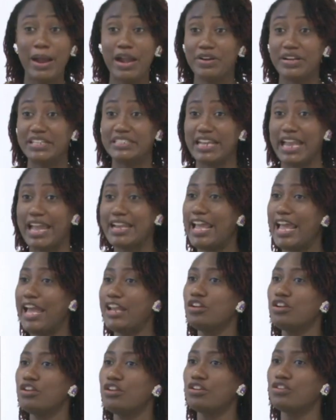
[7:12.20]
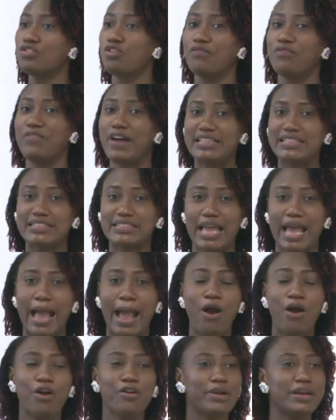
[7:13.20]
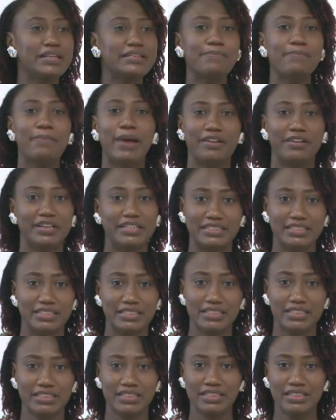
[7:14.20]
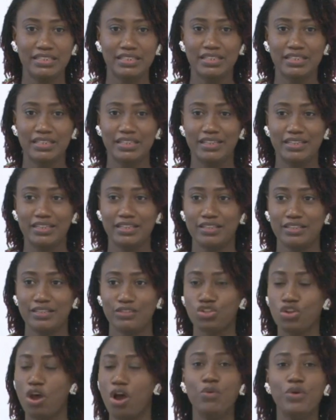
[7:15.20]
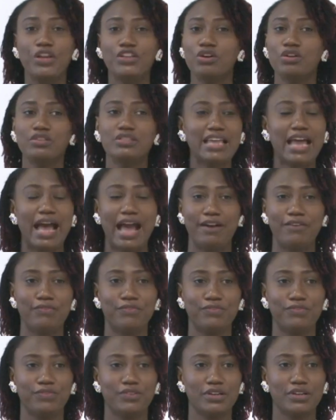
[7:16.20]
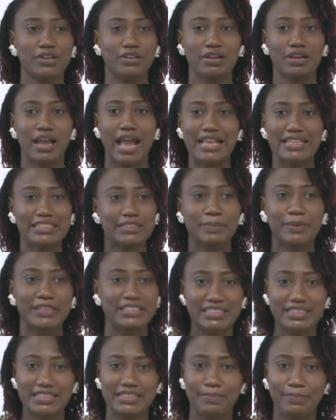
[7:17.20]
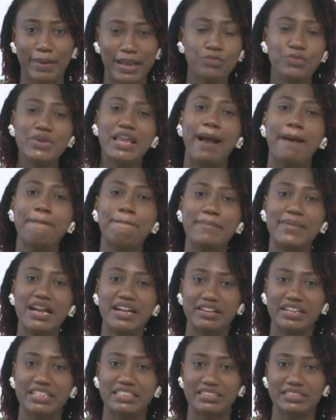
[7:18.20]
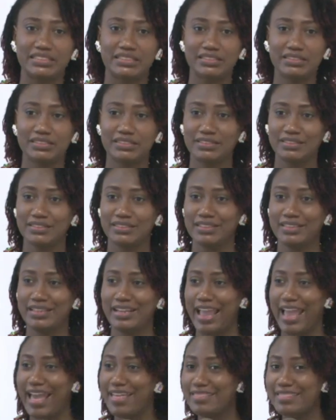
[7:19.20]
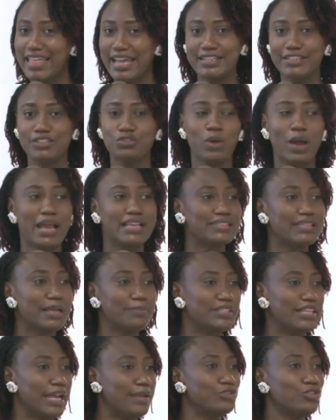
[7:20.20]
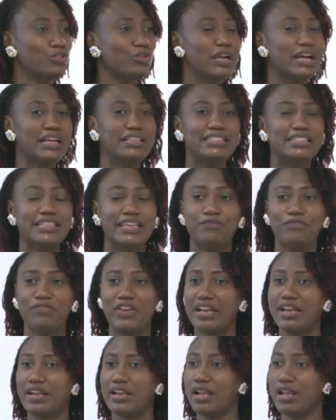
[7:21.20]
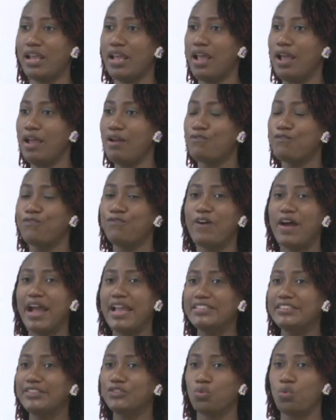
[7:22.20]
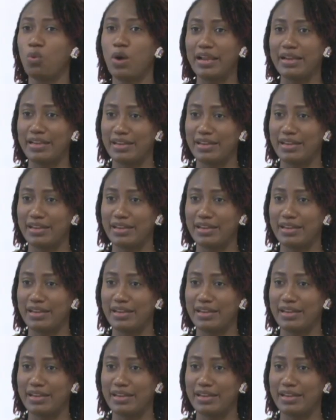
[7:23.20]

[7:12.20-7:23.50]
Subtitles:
And a lot of us are already married. So we don't have husbands, but we are married. And that is why sometimes you can't even find one.